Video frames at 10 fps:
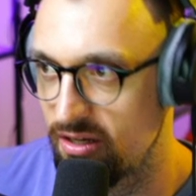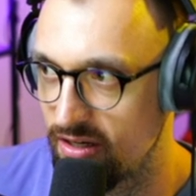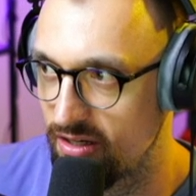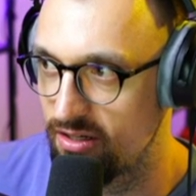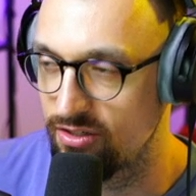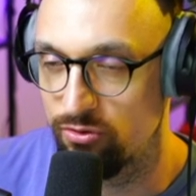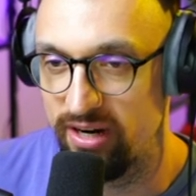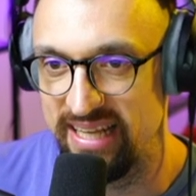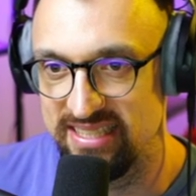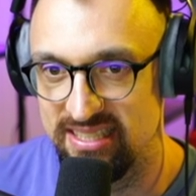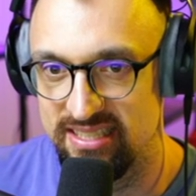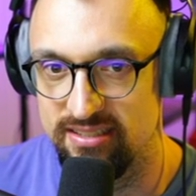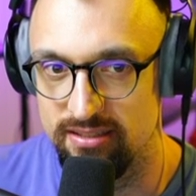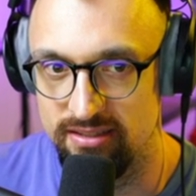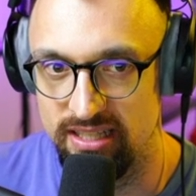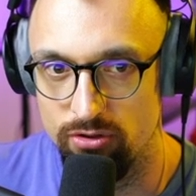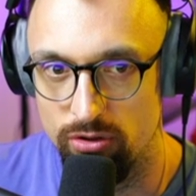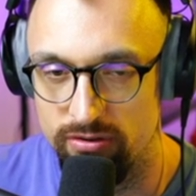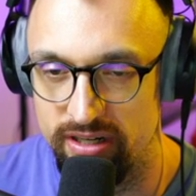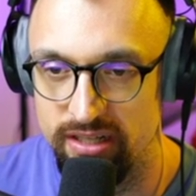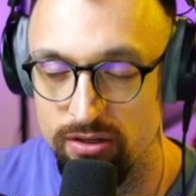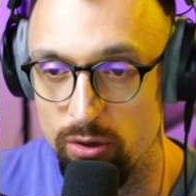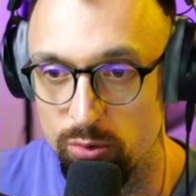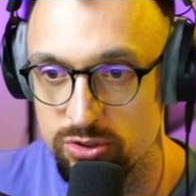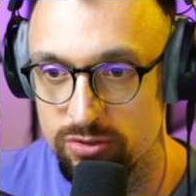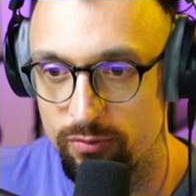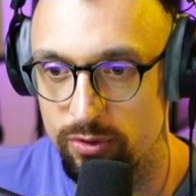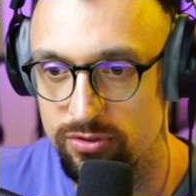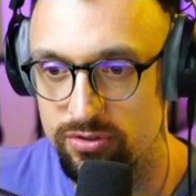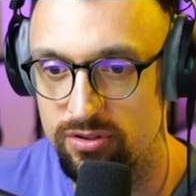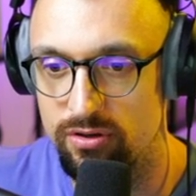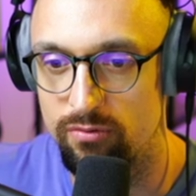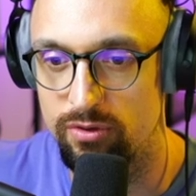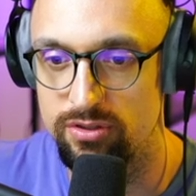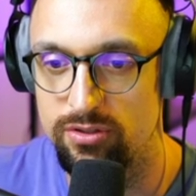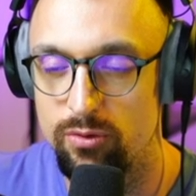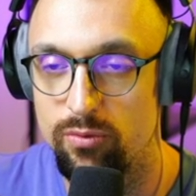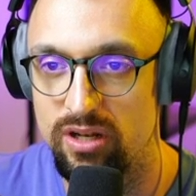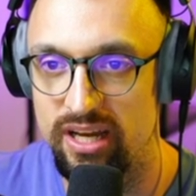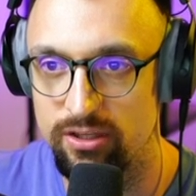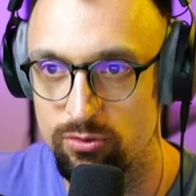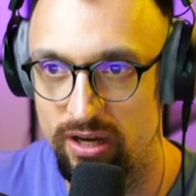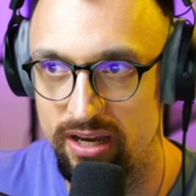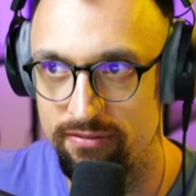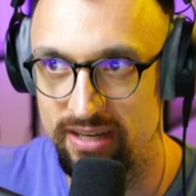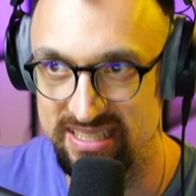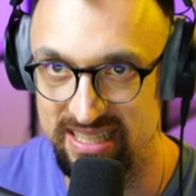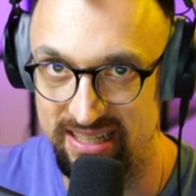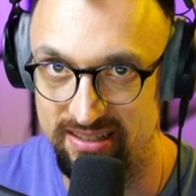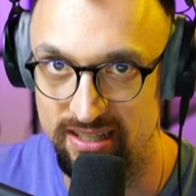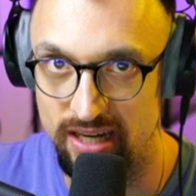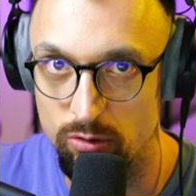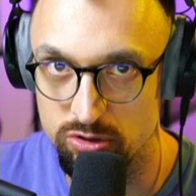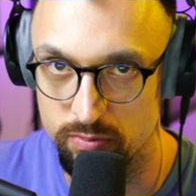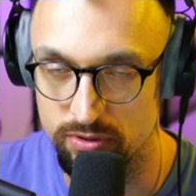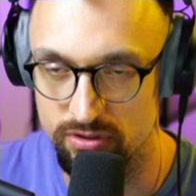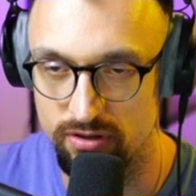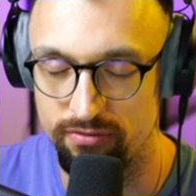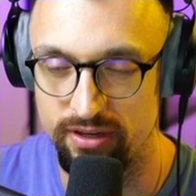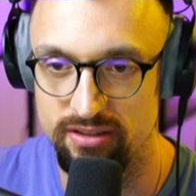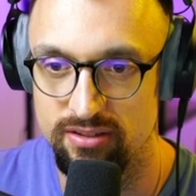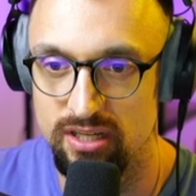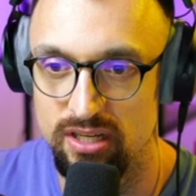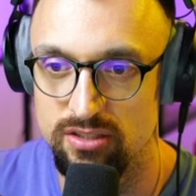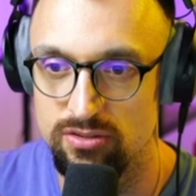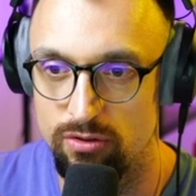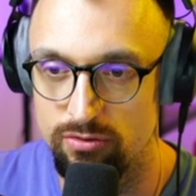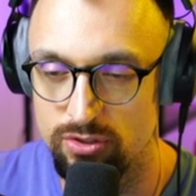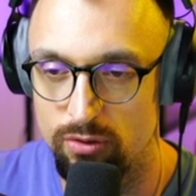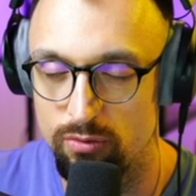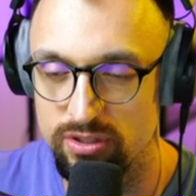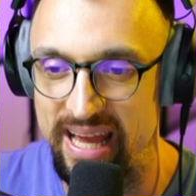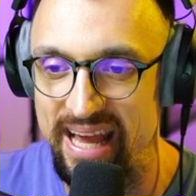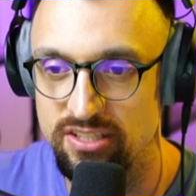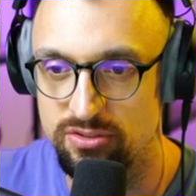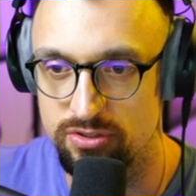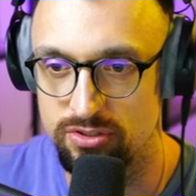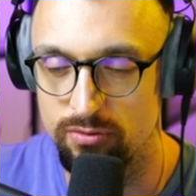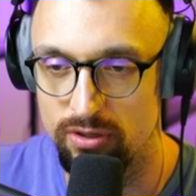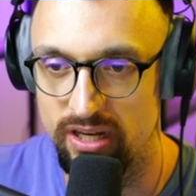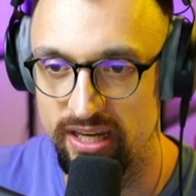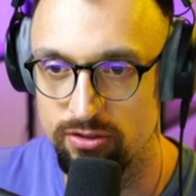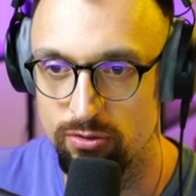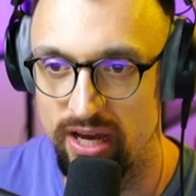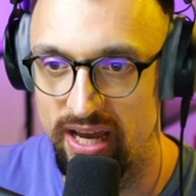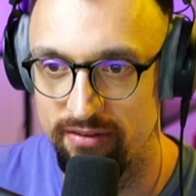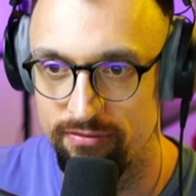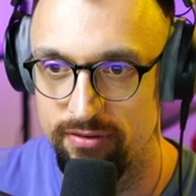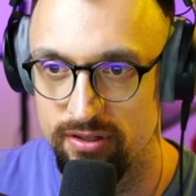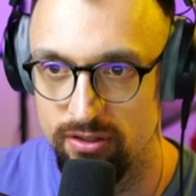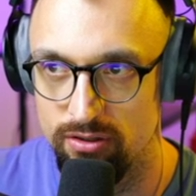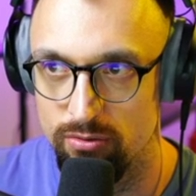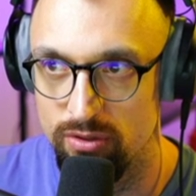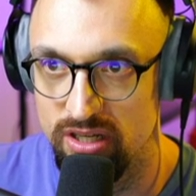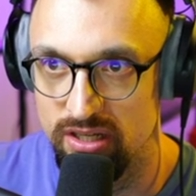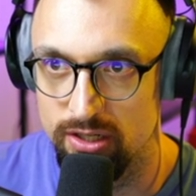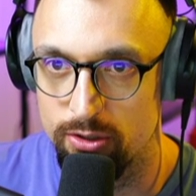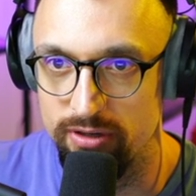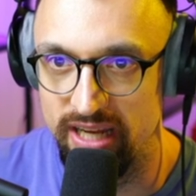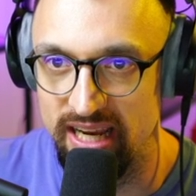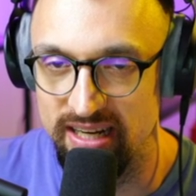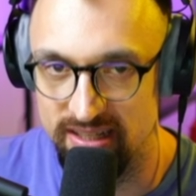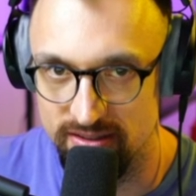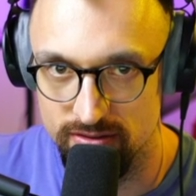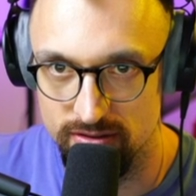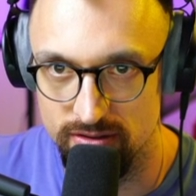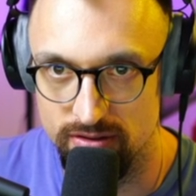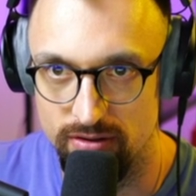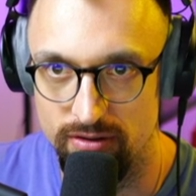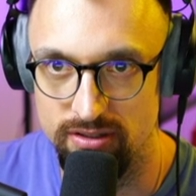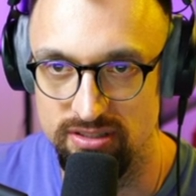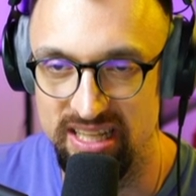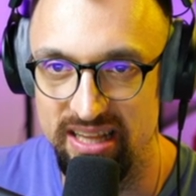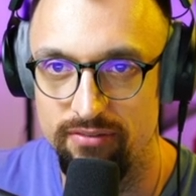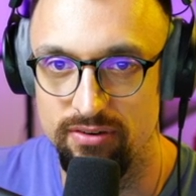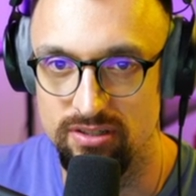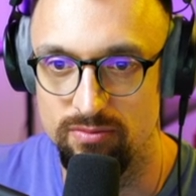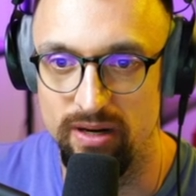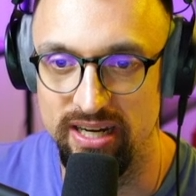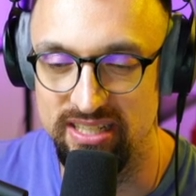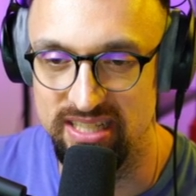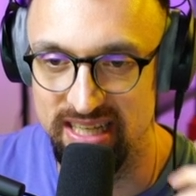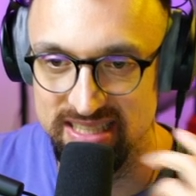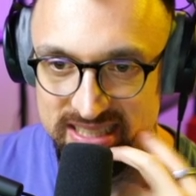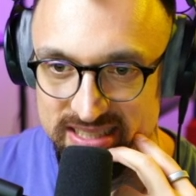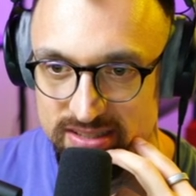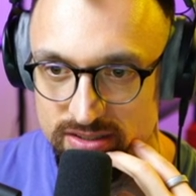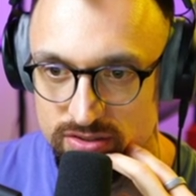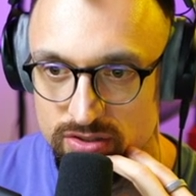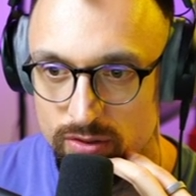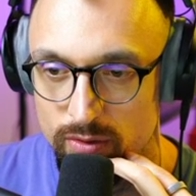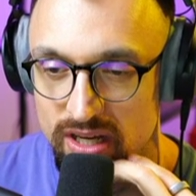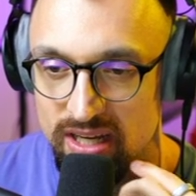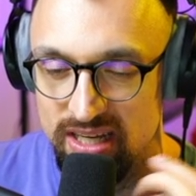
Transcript: your assistant that already knows what you would like to have as an output of it. So what answers you would like to have, you know, created or delivered by the assistant. So